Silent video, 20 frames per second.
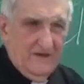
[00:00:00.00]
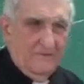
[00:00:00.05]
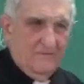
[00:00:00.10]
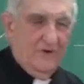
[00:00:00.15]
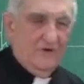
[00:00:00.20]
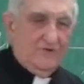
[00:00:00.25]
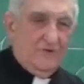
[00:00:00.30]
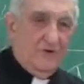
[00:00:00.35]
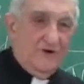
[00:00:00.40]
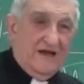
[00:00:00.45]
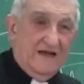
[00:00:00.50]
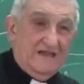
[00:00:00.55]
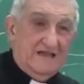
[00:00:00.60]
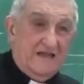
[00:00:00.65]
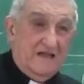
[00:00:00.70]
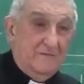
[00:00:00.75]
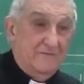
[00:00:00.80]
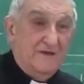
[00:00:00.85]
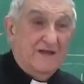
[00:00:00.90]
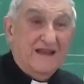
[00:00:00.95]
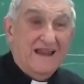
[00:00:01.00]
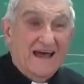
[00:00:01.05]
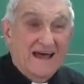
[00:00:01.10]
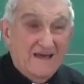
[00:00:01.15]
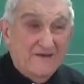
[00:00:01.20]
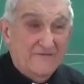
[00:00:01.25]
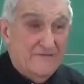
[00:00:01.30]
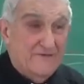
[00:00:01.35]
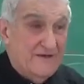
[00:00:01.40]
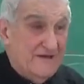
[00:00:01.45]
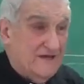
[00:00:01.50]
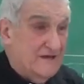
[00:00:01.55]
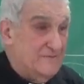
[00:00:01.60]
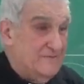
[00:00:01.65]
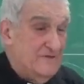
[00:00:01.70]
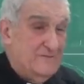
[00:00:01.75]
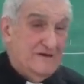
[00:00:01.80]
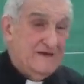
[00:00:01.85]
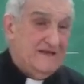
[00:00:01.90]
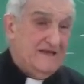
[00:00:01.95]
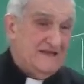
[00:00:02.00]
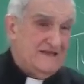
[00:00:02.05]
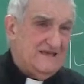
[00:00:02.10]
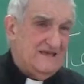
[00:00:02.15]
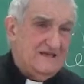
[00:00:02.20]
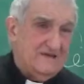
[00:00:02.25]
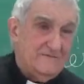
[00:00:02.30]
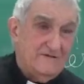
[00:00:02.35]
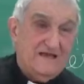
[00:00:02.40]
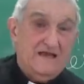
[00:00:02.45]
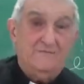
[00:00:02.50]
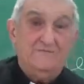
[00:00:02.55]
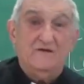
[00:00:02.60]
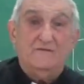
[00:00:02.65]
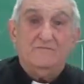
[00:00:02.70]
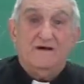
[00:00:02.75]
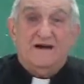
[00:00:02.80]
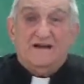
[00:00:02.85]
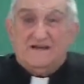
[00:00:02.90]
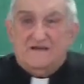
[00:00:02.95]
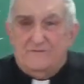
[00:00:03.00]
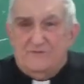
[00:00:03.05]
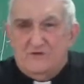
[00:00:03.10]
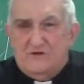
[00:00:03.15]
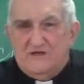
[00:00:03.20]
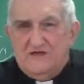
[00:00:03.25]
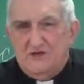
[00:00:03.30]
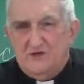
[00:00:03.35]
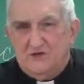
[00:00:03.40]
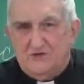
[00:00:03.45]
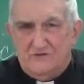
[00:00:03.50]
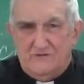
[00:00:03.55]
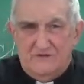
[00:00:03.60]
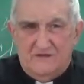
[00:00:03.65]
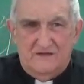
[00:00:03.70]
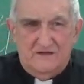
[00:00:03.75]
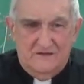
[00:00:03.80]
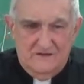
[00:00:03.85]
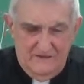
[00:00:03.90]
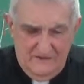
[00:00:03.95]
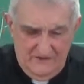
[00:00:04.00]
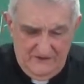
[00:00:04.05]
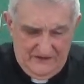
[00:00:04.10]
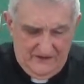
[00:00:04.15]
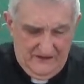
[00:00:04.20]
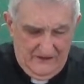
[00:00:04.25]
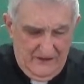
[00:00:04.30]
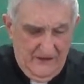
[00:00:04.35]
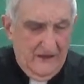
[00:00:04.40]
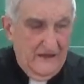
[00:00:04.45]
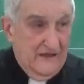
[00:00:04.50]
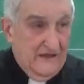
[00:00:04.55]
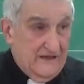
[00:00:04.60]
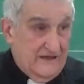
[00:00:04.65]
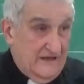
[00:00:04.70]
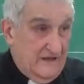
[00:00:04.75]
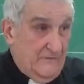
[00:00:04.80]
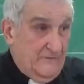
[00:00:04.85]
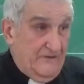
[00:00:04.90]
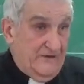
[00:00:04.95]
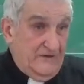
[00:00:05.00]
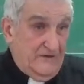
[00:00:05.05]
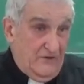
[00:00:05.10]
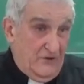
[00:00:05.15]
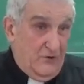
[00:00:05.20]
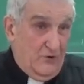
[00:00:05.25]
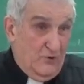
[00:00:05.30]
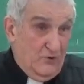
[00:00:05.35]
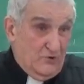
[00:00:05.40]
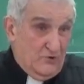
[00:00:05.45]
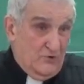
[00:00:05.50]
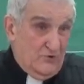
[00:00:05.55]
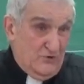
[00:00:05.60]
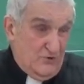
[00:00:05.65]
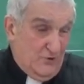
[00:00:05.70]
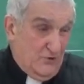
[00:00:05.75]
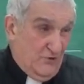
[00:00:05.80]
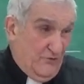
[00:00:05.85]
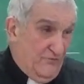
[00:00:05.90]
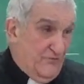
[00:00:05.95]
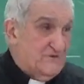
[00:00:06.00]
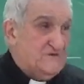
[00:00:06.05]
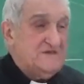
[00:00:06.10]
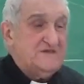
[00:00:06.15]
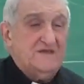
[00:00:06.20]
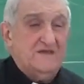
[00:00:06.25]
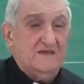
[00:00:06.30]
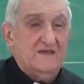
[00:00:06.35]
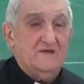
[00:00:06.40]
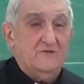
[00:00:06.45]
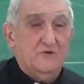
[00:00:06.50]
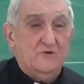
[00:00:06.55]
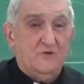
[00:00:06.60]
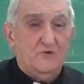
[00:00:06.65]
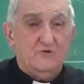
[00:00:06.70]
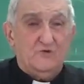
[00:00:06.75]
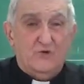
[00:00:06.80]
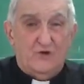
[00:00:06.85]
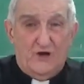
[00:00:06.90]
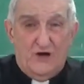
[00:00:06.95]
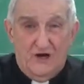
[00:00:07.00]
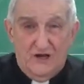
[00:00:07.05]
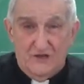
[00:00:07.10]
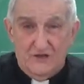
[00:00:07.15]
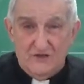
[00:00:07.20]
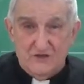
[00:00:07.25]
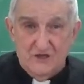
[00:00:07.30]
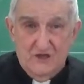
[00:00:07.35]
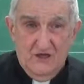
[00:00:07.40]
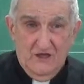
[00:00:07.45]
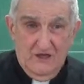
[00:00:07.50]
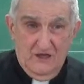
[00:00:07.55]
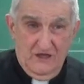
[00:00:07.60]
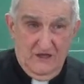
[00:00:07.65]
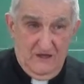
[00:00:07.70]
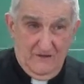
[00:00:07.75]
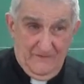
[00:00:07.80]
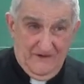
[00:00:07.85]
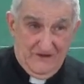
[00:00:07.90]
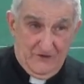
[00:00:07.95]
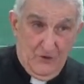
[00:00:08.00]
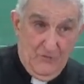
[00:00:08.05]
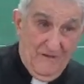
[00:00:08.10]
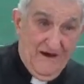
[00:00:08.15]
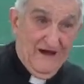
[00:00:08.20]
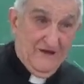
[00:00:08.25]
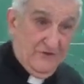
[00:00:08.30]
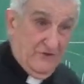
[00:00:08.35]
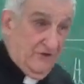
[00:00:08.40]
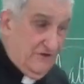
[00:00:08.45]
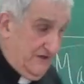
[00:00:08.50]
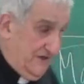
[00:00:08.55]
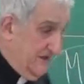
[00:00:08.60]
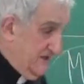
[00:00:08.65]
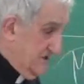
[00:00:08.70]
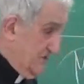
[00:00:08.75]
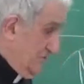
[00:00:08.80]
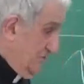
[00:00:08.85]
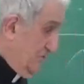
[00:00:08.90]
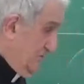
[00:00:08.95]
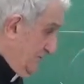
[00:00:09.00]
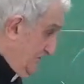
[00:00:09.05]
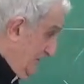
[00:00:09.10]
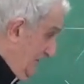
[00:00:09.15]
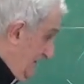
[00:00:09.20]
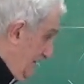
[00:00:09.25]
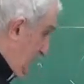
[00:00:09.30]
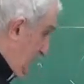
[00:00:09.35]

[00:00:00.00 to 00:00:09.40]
Well, The right can be life, it can be many things. It can be my reputation. Huh? Okay? It can be, you go to university, you go to college, and the mother is your